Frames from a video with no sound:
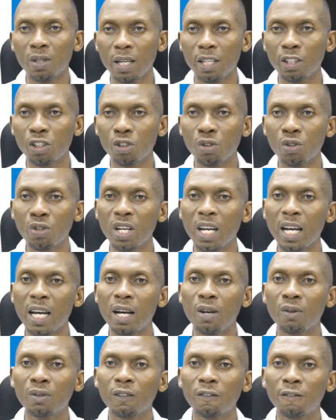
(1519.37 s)
can show you
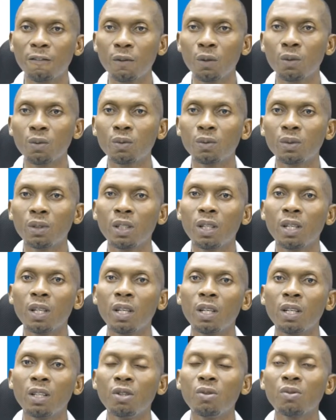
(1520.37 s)
how the fold
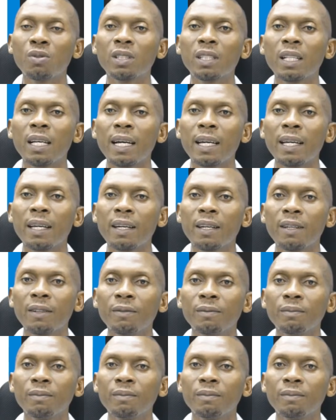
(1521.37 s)
looks like.